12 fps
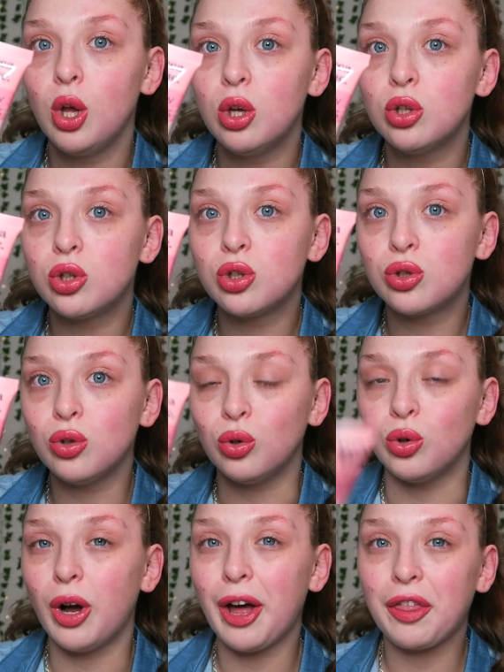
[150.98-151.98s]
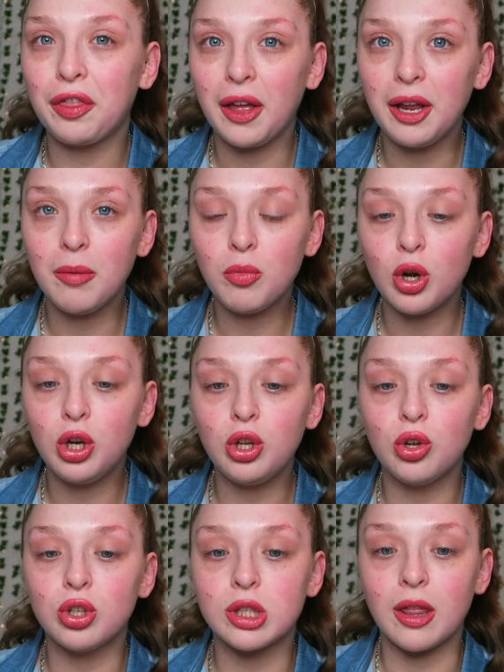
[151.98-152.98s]
So I think I'm going to
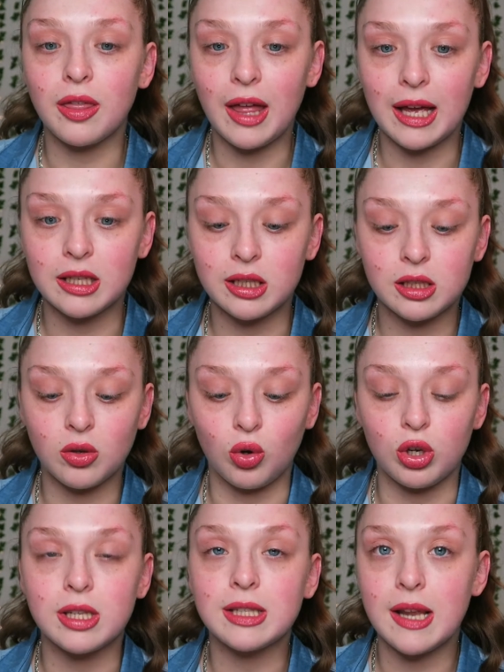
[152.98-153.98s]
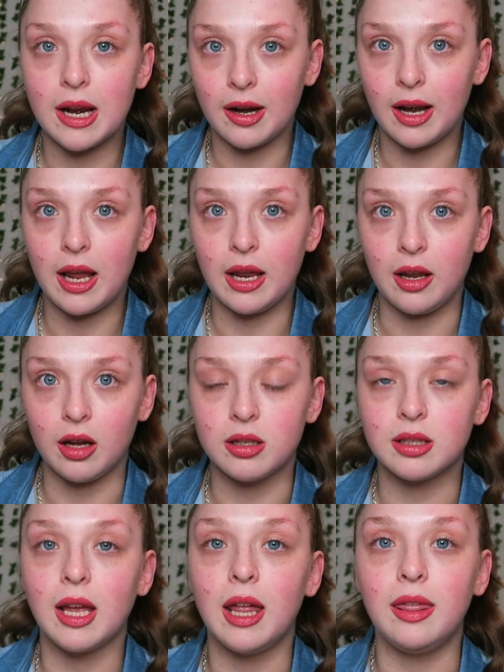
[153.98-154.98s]
use this on certain
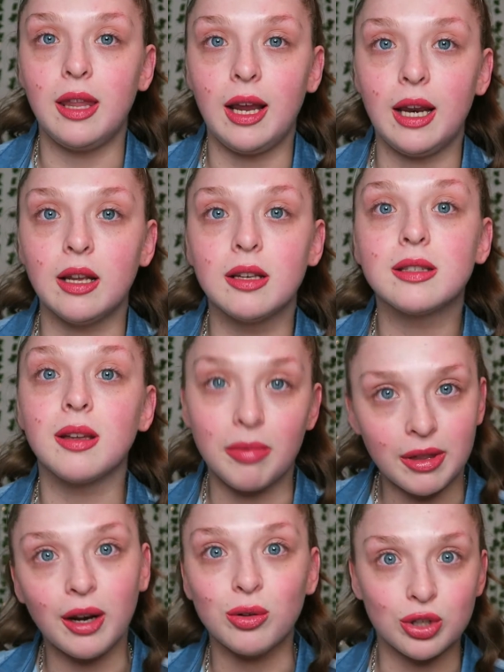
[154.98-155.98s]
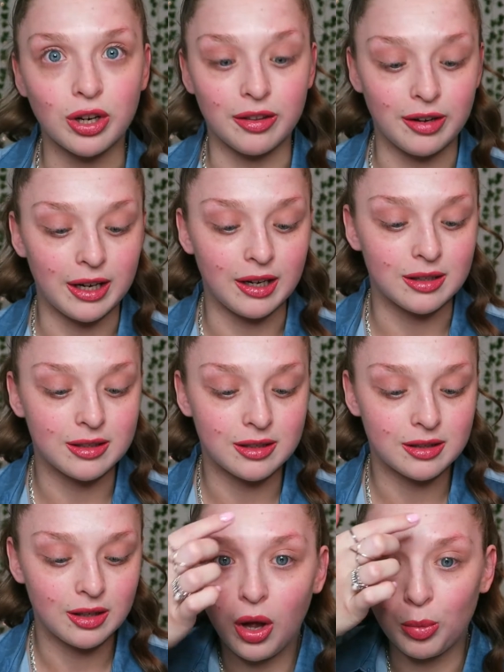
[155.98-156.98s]
areas and then something else on other
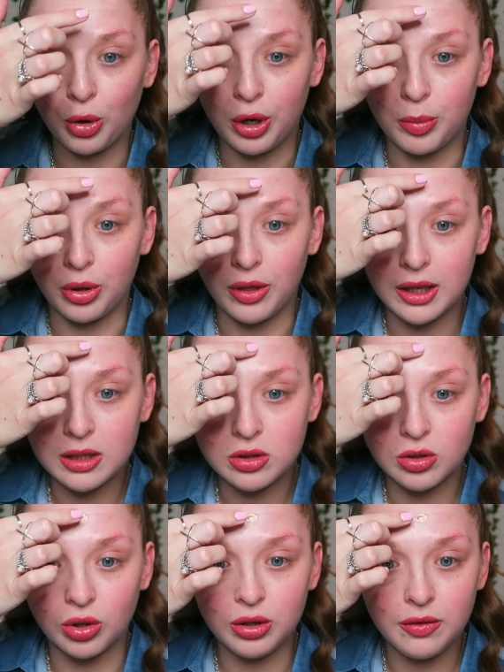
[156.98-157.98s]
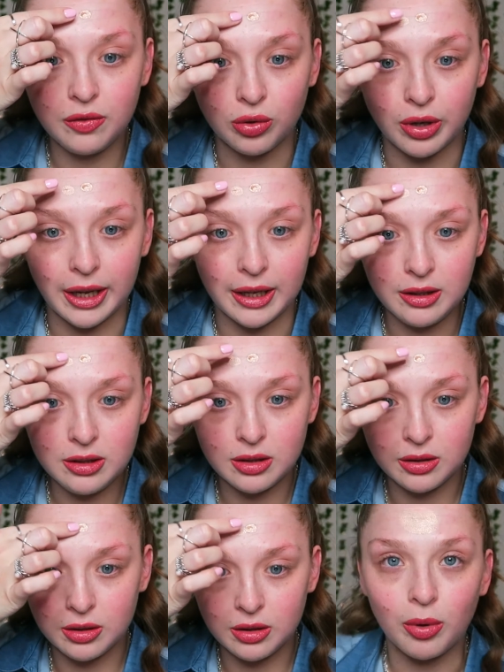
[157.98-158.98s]
areas. I'm going to put this on the forehead
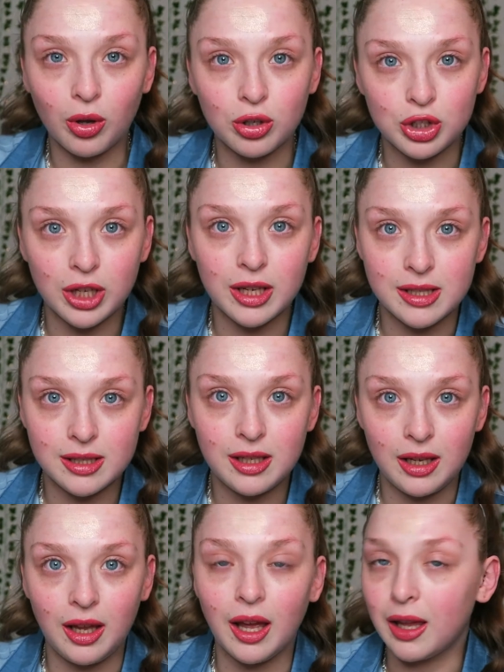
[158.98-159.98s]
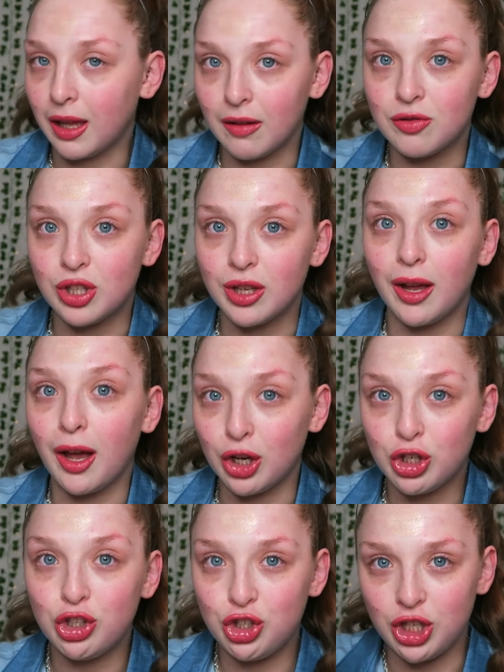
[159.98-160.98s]
because you can see it gives you a
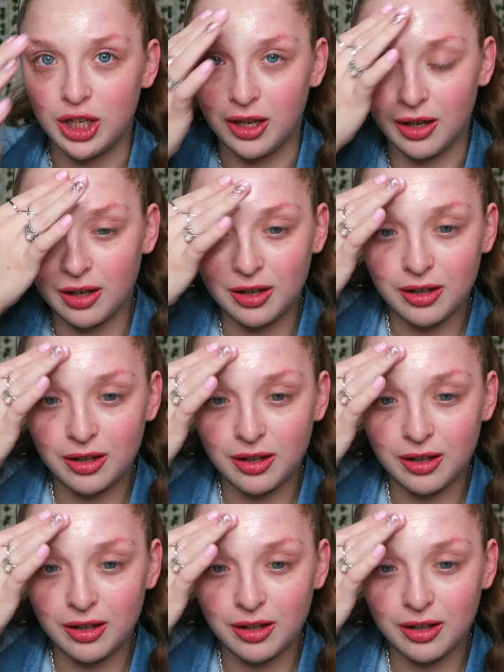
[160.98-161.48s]
sheen.